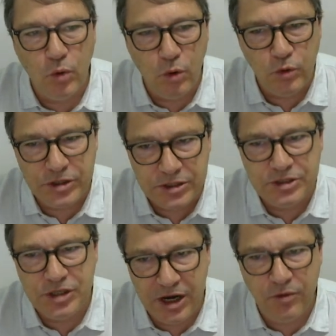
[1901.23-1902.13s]
which is
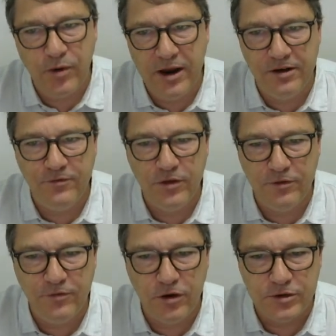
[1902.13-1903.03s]
generated for the
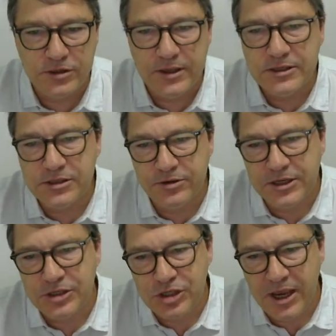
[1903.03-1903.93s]
font. So it
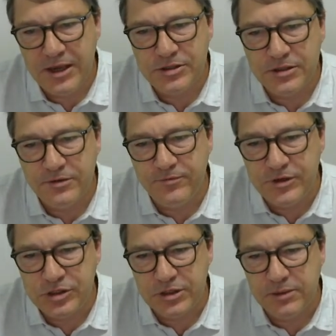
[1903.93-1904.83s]
can change the
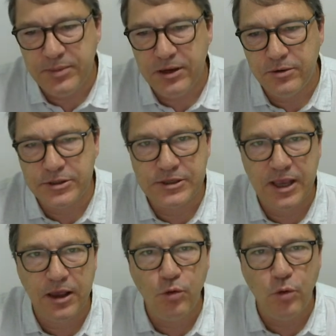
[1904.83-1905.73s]
visual appearance
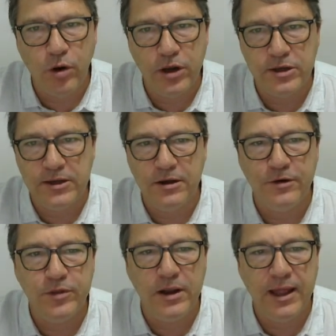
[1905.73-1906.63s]
and quality
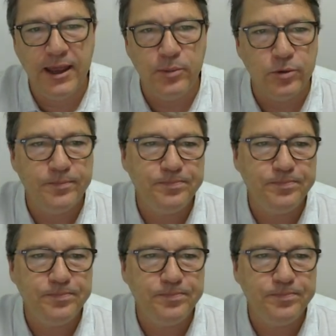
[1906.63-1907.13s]
of the label.